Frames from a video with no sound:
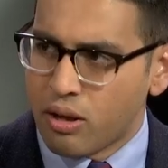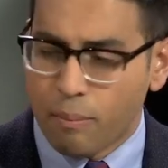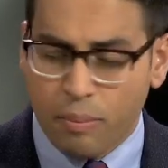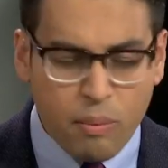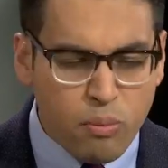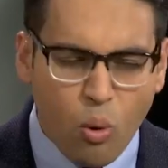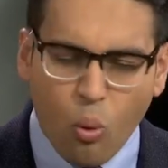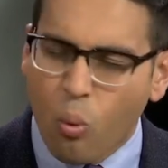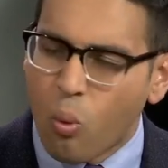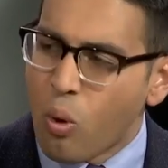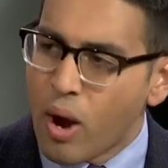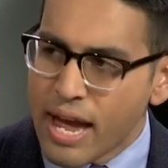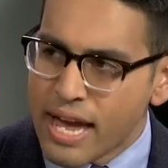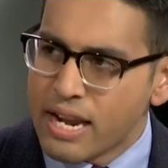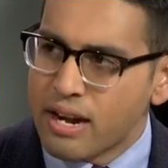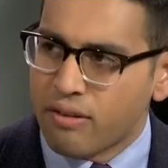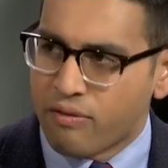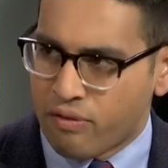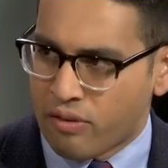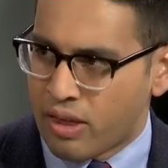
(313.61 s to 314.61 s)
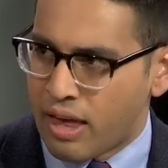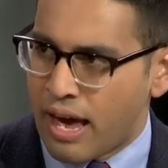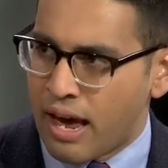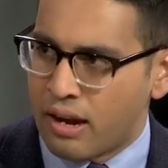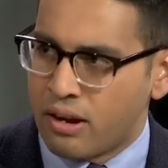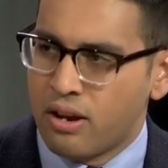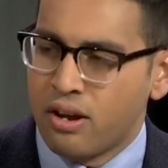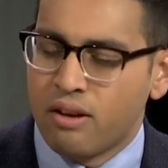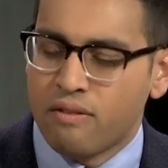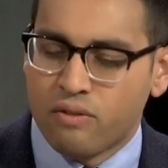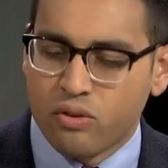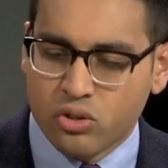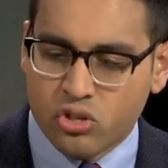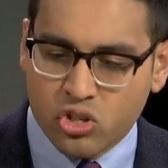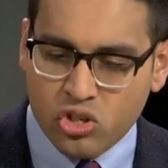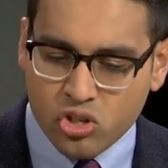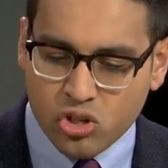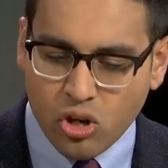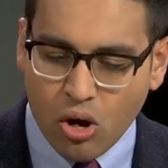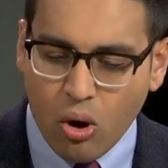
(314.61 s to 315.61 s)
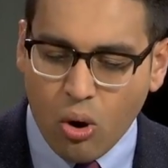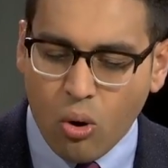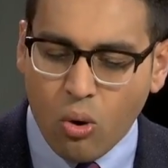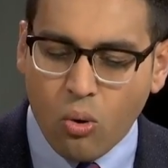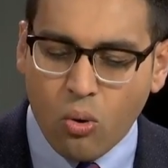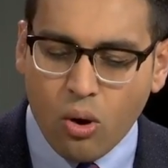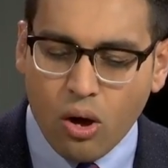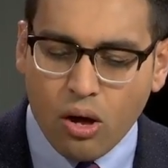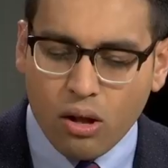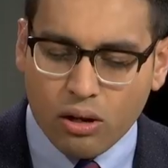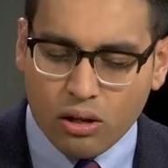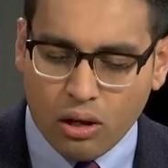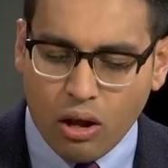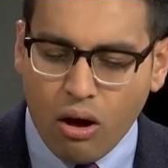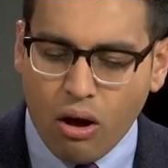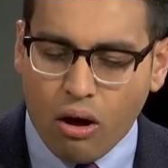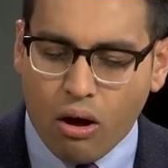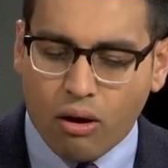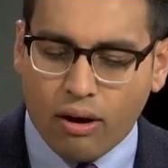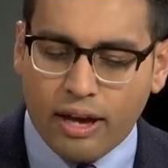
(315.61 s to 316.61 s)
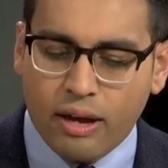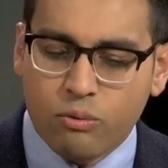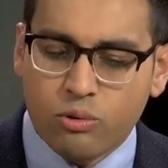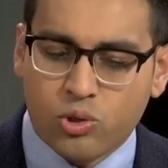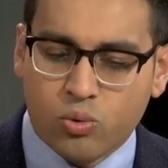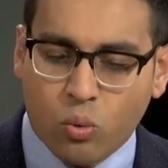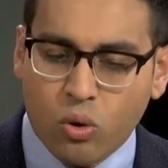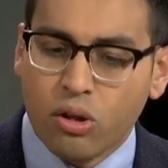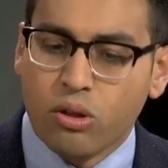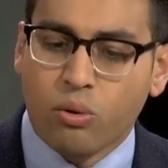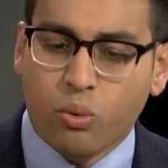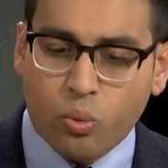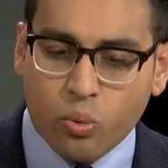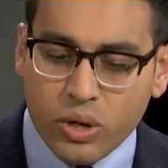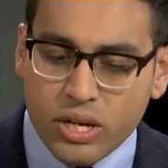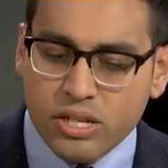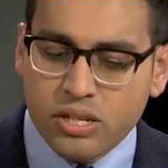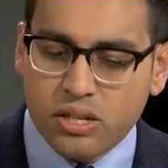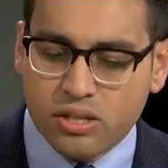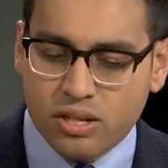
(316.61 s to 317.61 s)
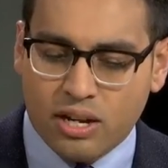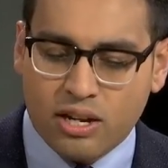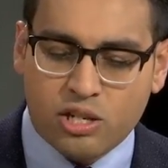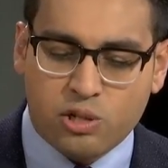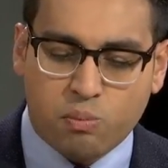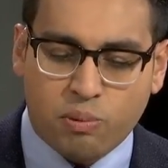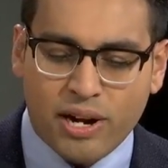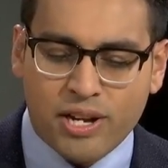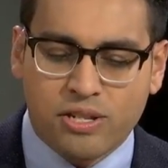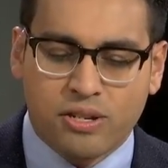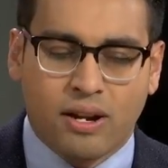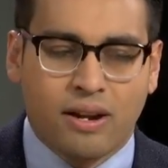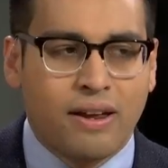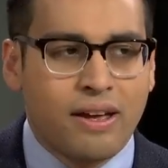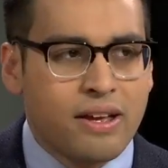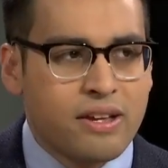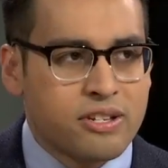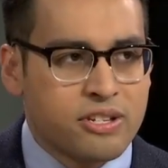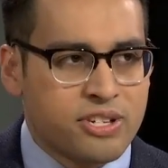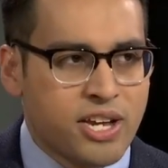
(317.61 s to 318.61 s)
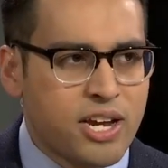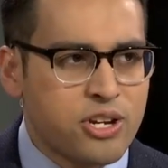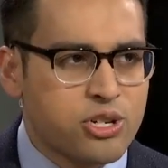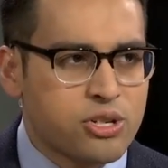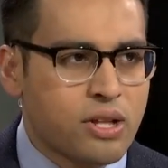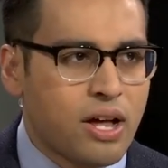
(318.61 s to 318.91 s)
and people waited for that yeah. for so long. It was one of the reasons that he's president. Zaid